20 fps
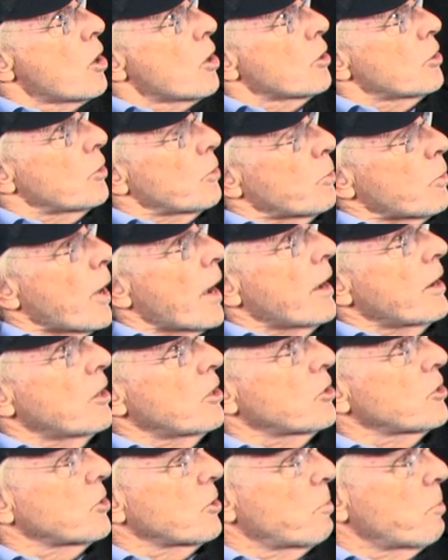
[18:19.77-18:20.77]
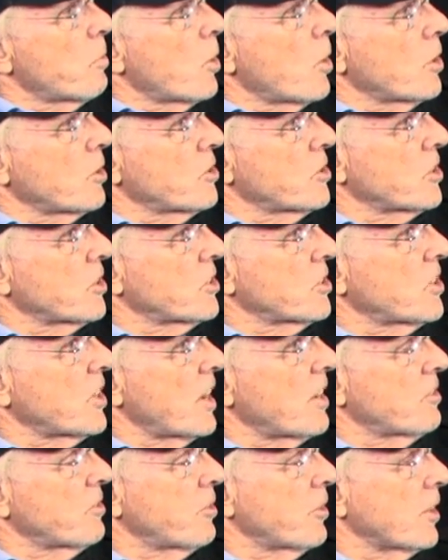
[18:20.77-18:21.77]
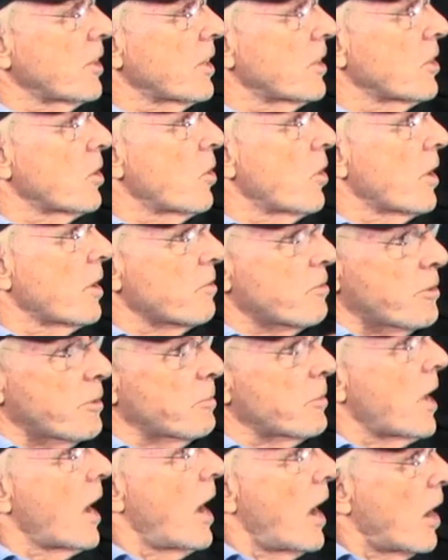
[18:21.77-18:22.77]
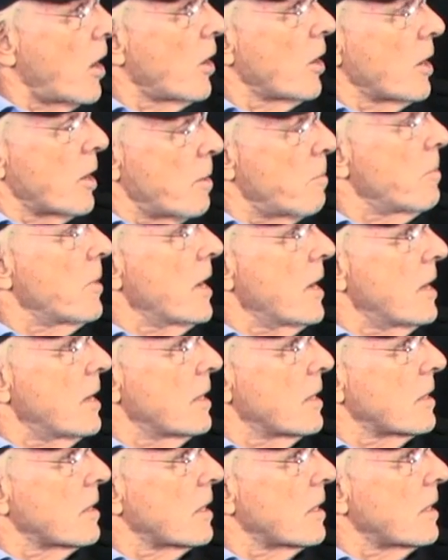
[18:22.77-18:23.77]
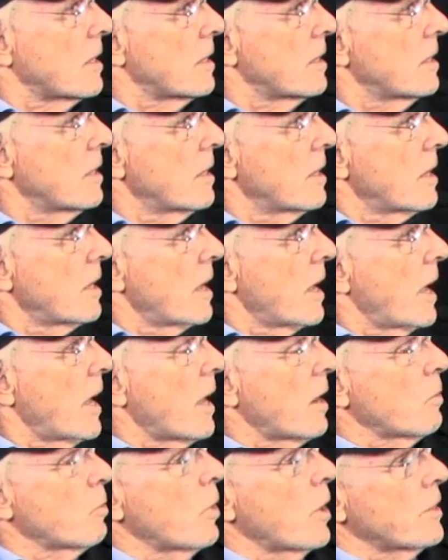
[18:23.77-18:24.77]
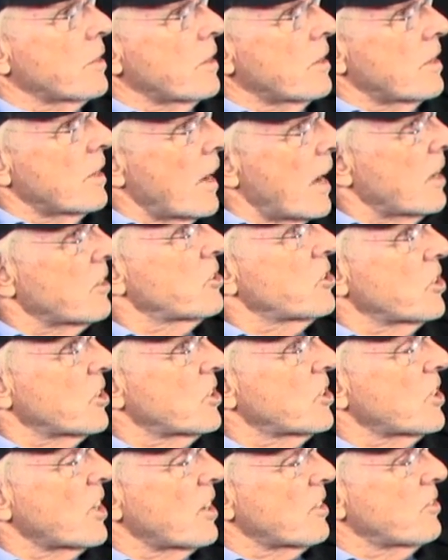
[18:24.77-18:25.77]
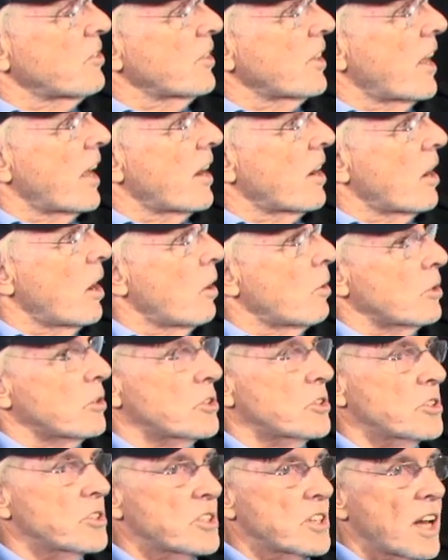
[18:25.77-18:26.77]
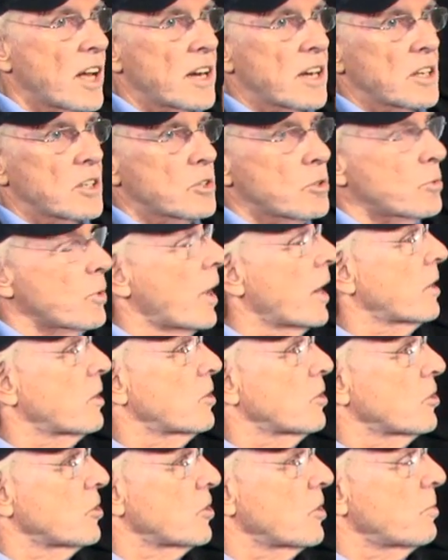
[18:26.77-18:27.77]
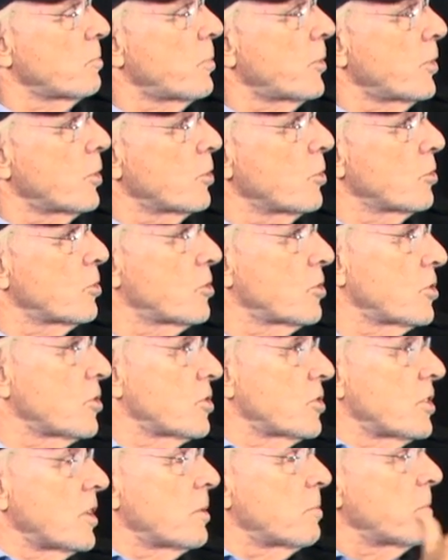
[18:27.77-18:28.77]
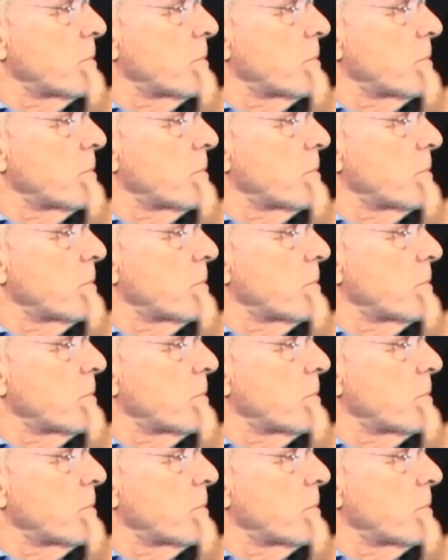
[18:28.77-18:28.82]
the writers are more successful in going from the heart immediately. And what they're not successful at always is getting directors and producers that